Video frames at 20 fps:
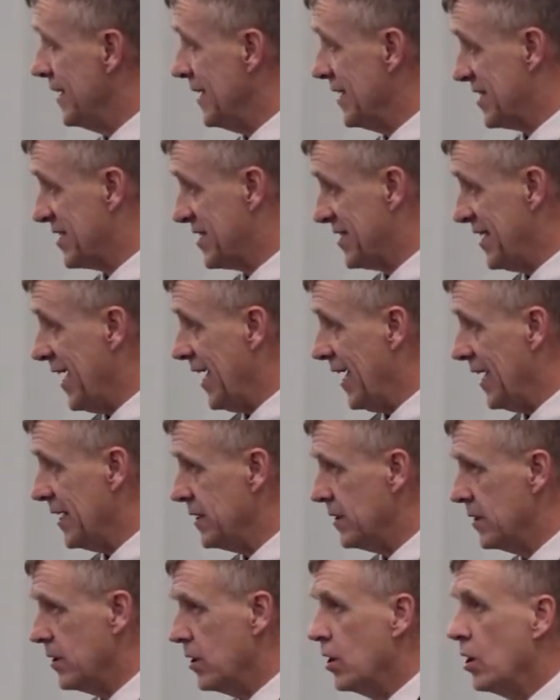is
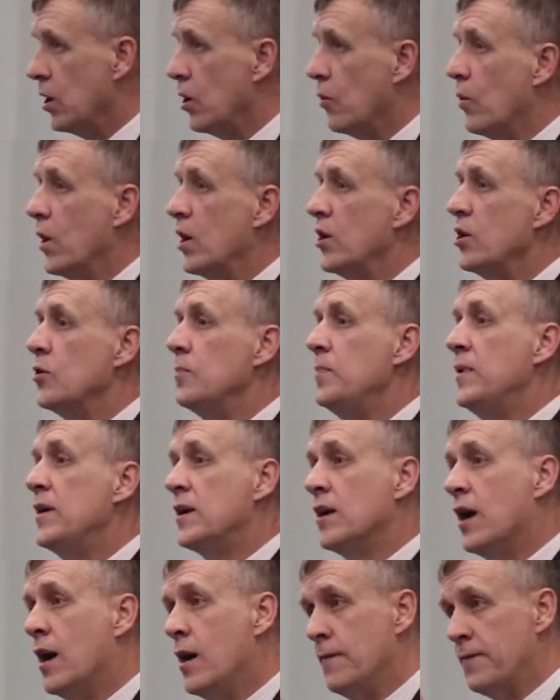set where there'll be
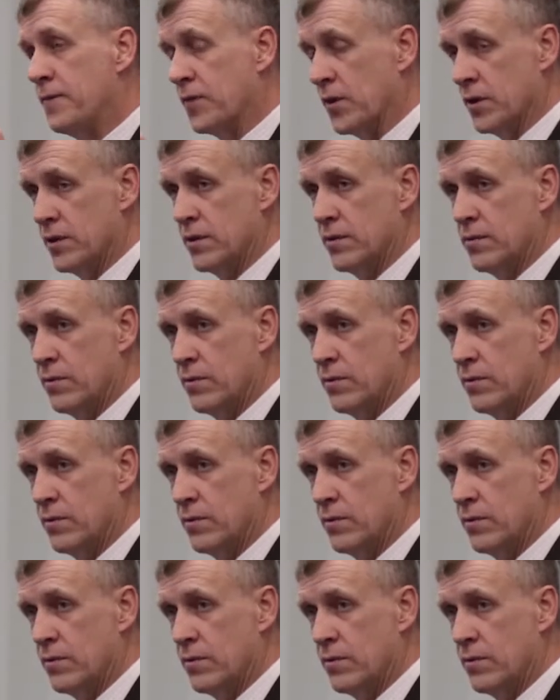comfort,